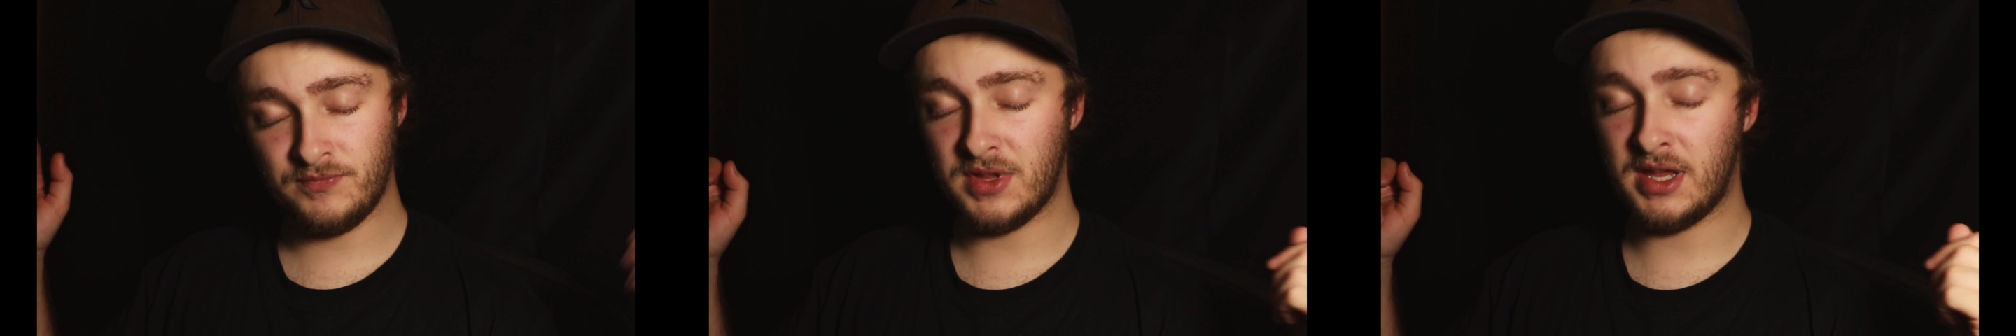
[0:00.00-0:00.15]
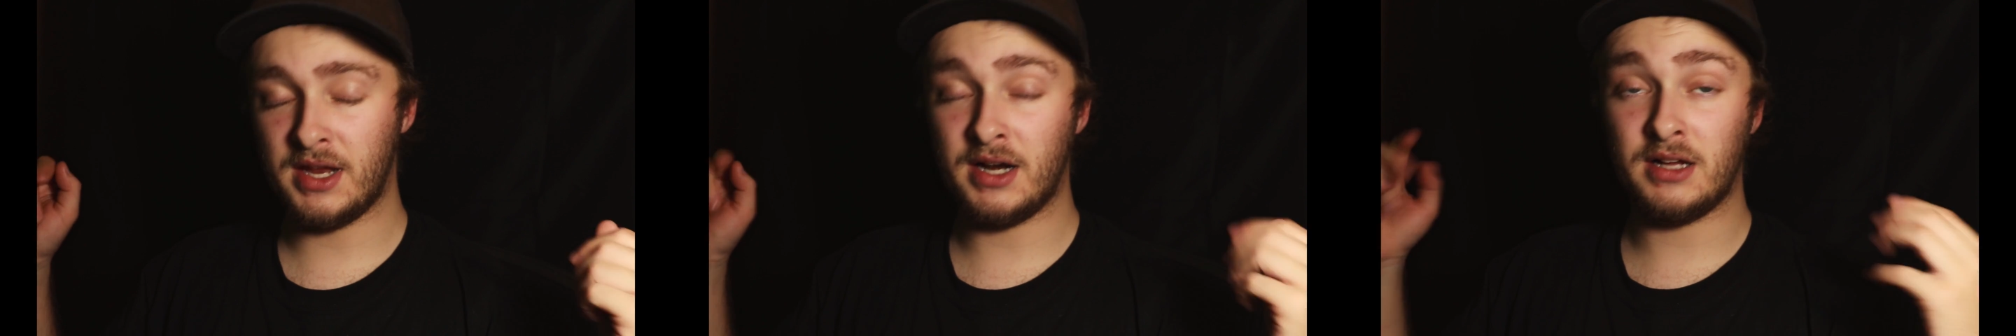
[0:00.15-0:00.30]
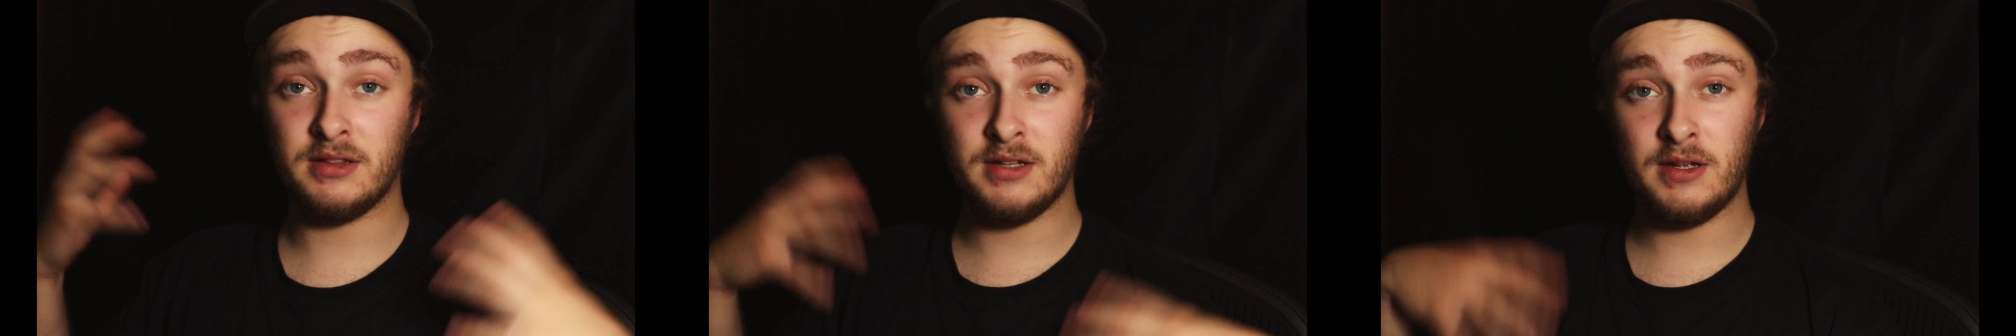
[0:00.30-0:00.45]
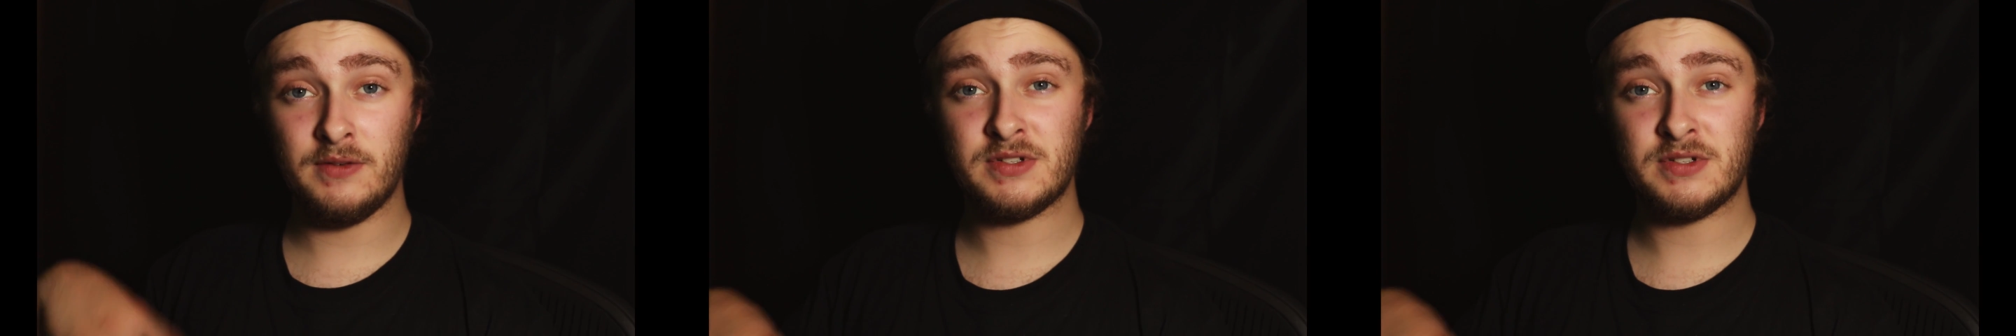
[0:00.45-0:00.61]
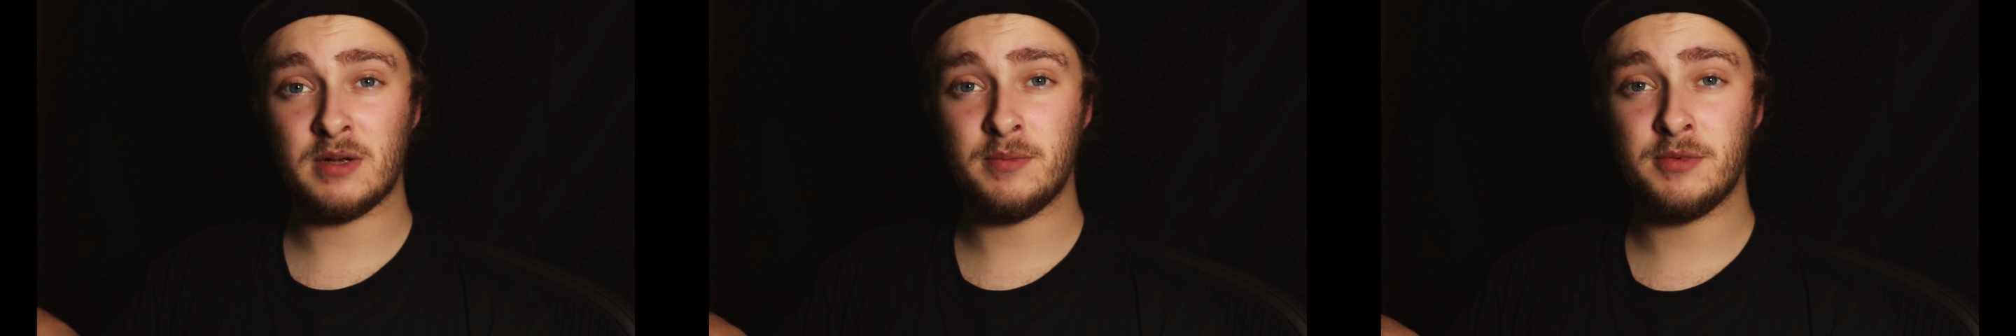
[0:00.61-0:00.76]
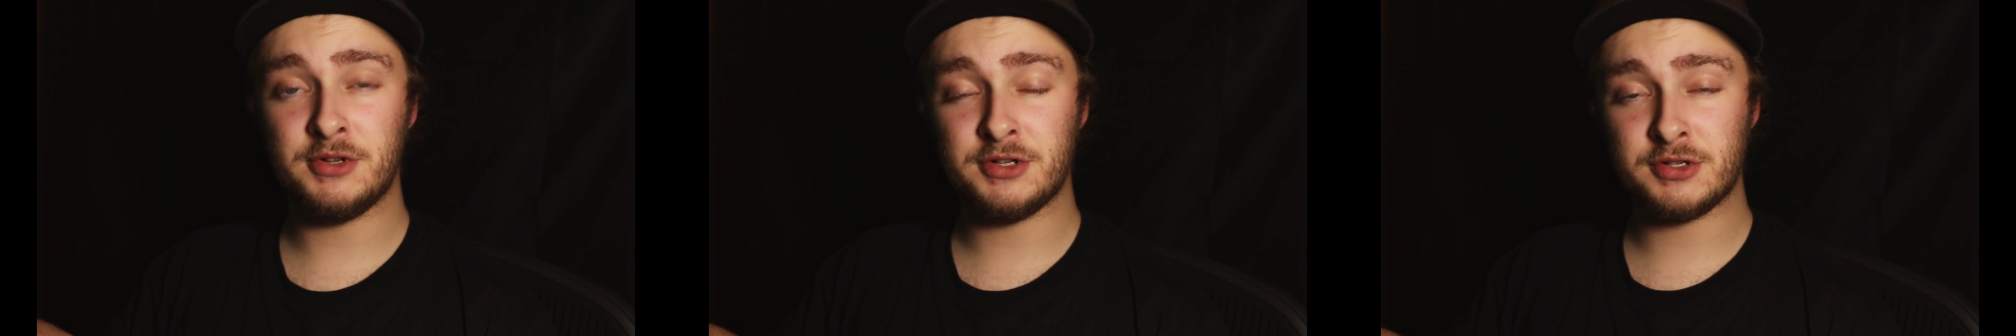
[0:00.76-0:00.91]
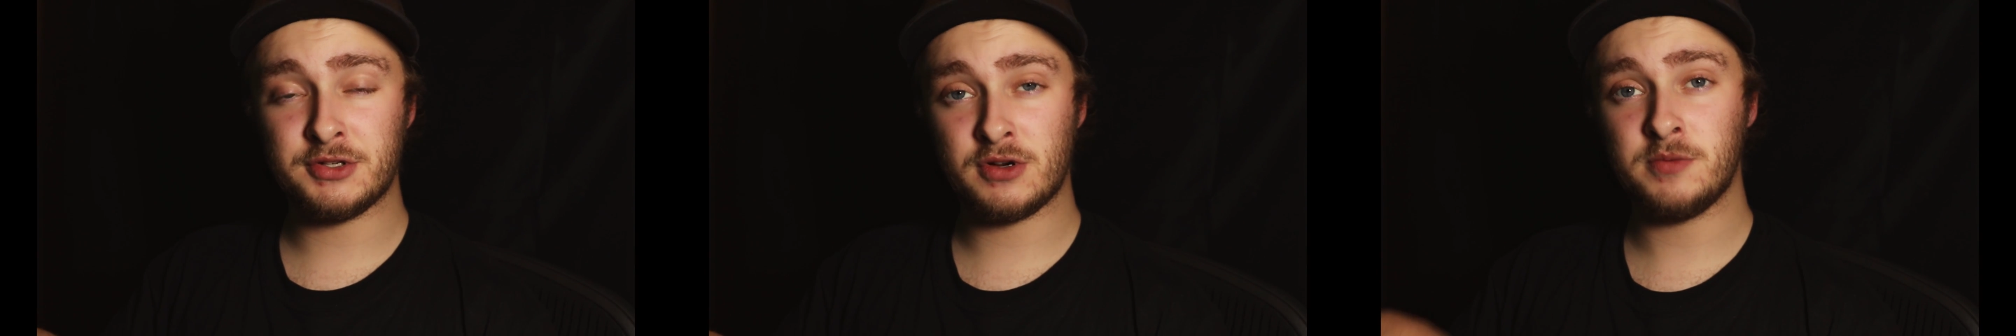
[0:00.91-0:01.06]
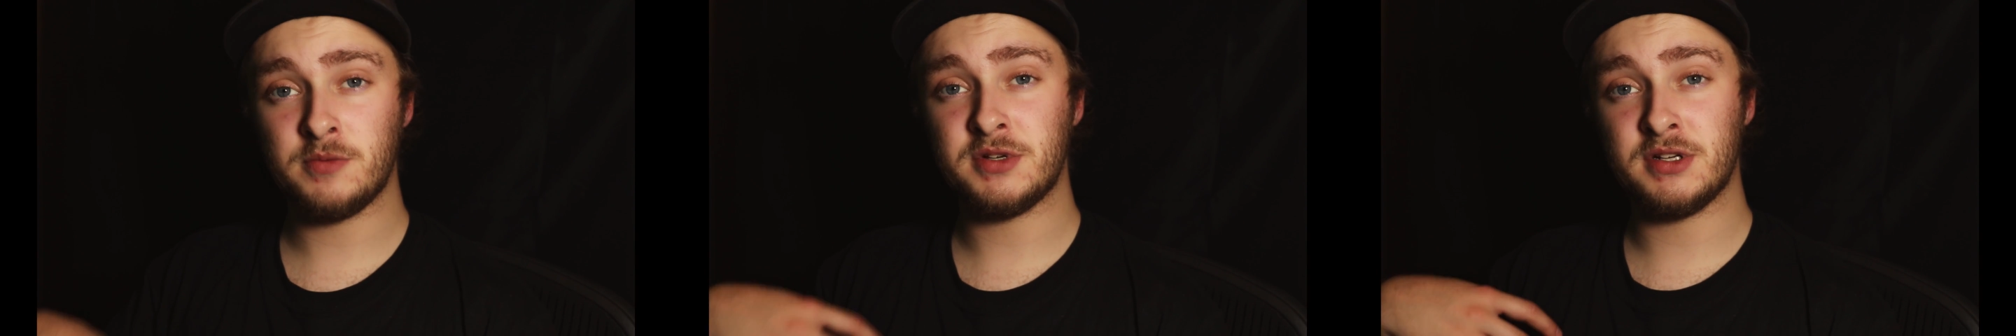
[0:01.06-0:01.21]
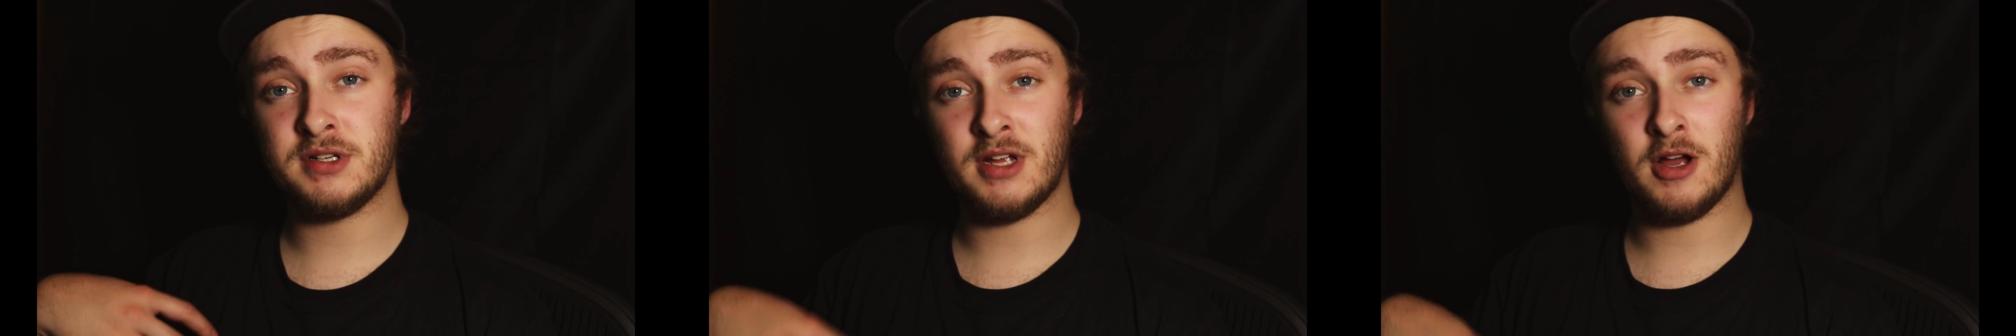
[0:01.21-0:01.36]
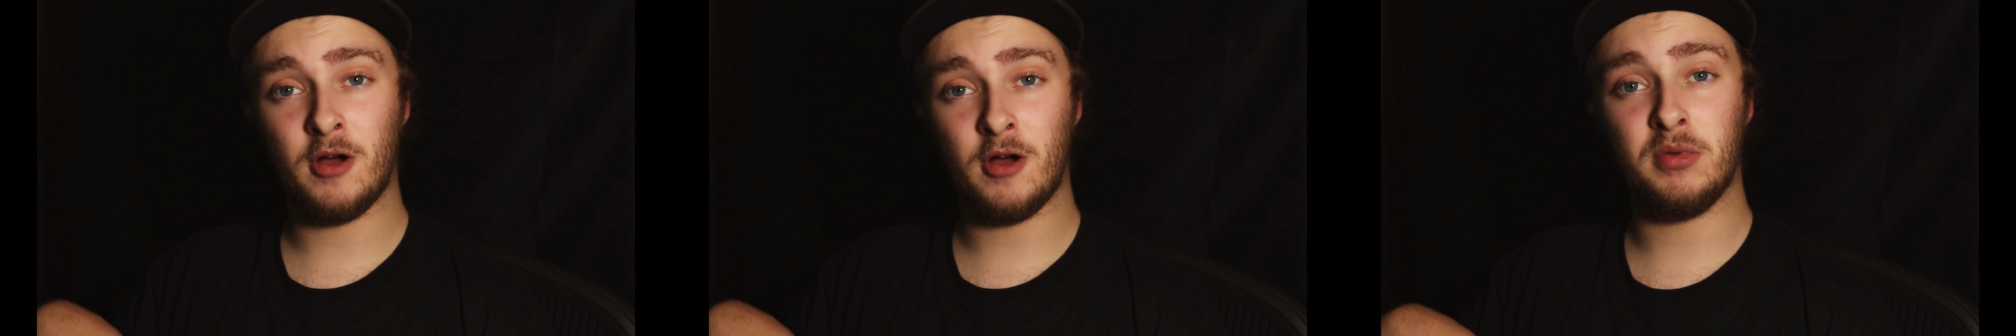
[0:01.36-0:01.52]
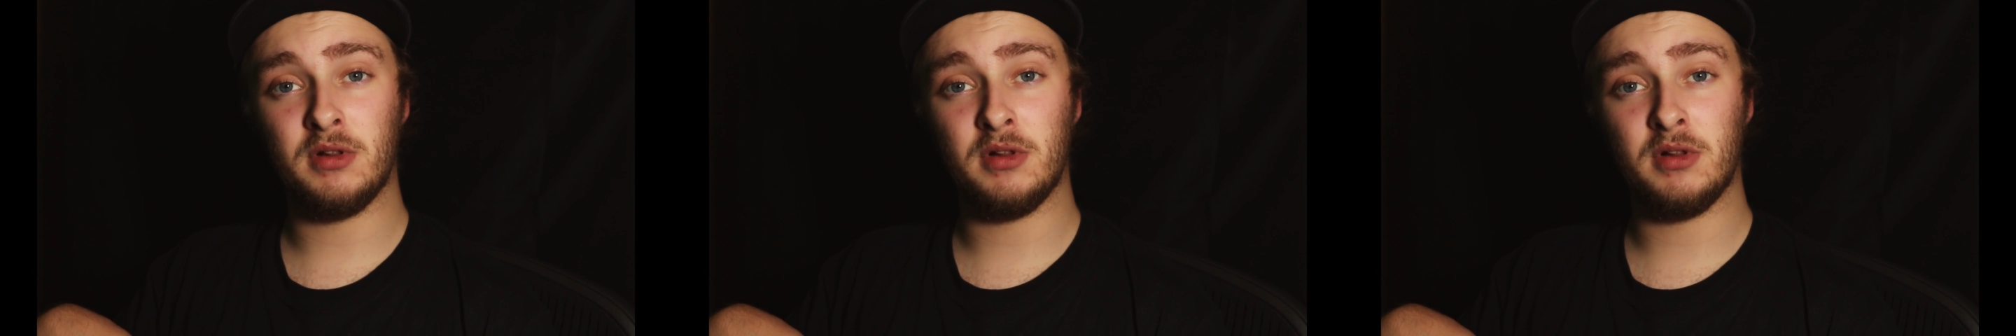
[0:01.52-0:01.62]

and I'll leave some in the description down